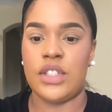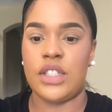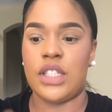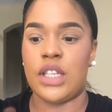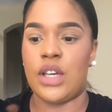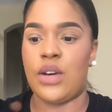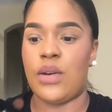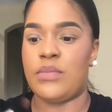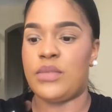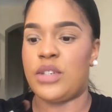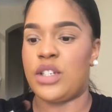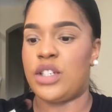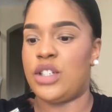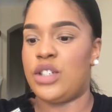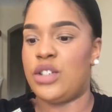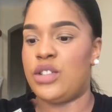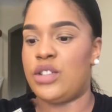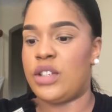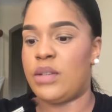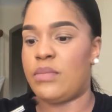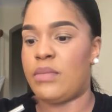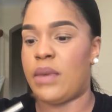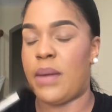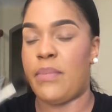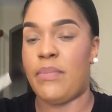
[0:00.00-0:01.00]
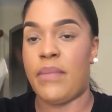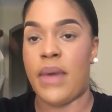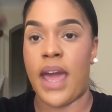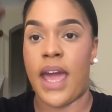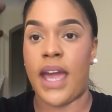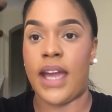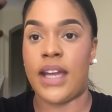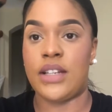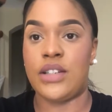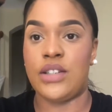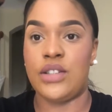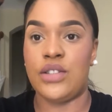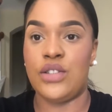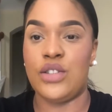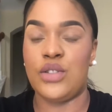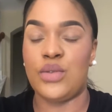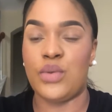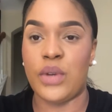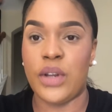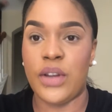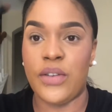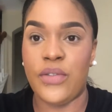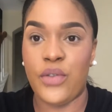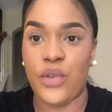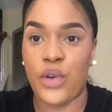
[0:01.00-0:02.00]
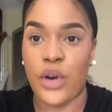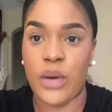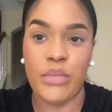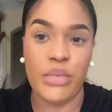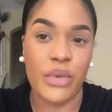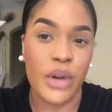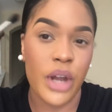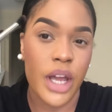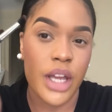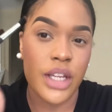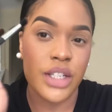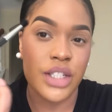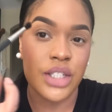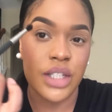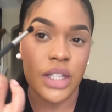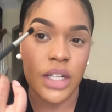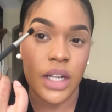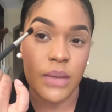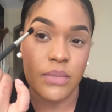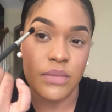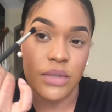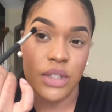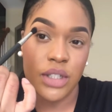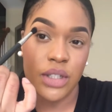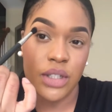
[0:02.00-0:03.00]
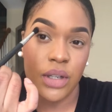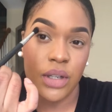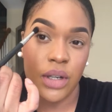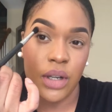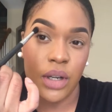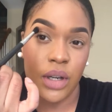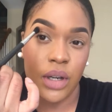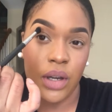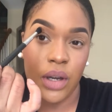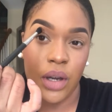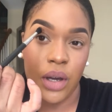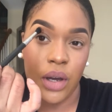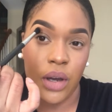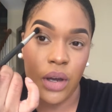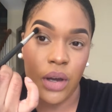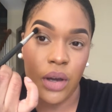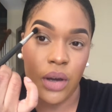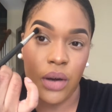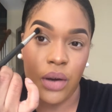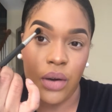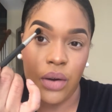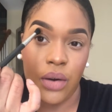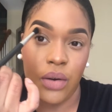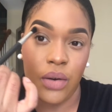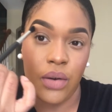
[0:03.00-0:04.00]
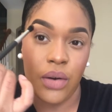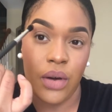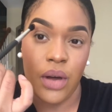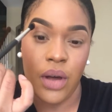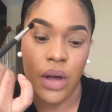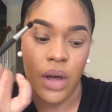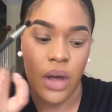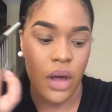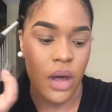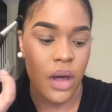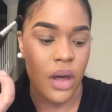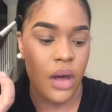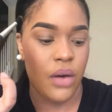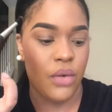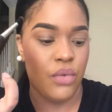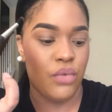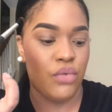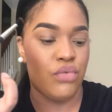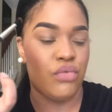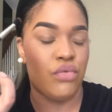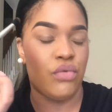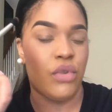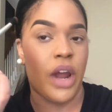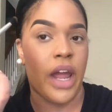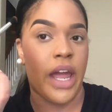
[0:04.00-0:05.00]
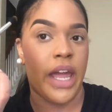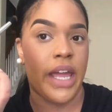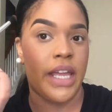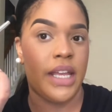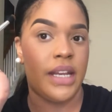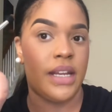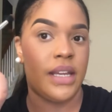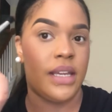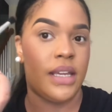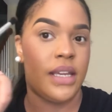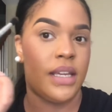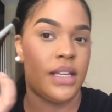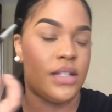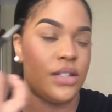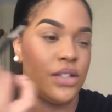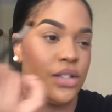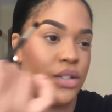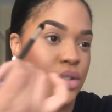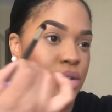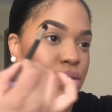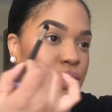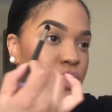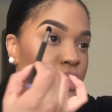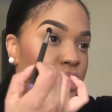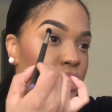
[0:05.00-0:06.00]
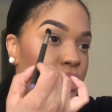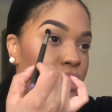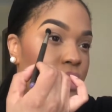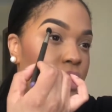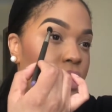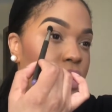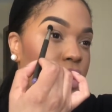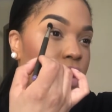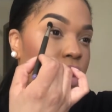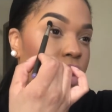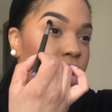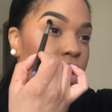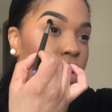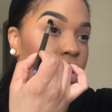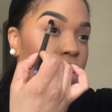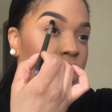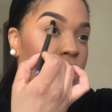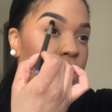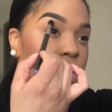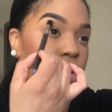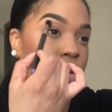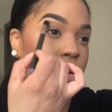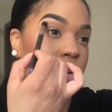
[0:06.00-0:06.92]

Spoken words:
So I'm just using my MAC 224 brush, and I'm gonna go right into the